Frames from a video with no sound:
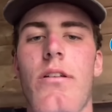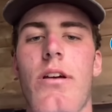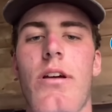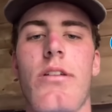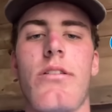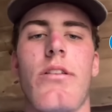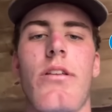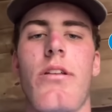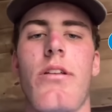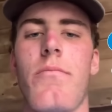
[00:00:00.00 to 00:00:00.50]
I
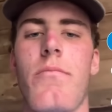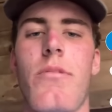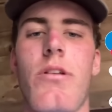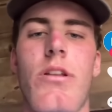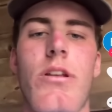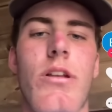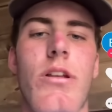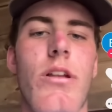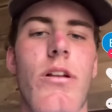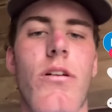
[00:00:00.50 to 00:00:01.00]
didn't mean
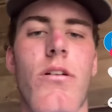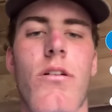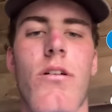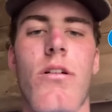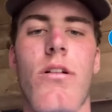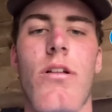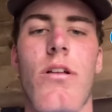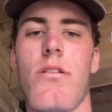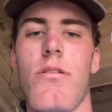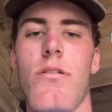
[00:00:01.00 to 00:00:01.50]
it at all.
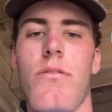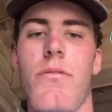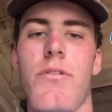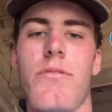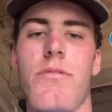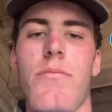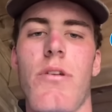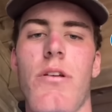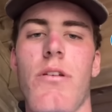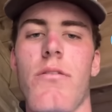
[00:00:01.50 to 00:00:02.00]
It was
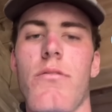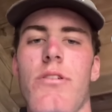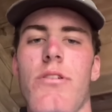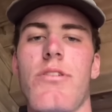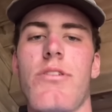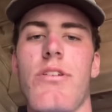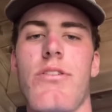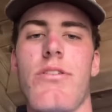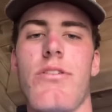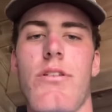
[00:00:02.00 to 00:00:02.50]
my own
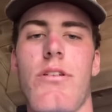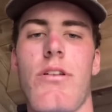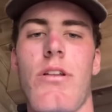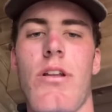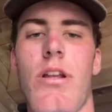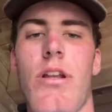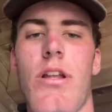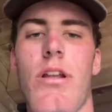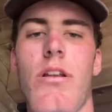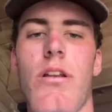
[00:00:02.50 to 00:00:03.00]
decision and
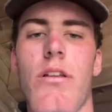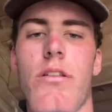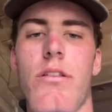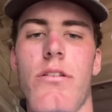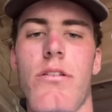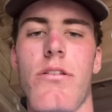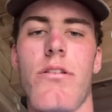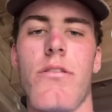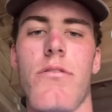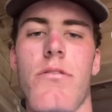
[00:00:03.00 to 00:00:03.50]
had nothing
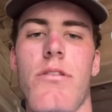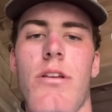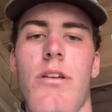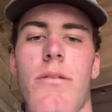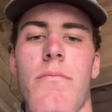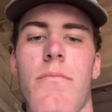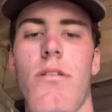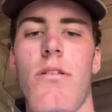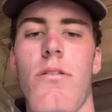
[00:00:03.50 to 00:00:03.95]
to do with them.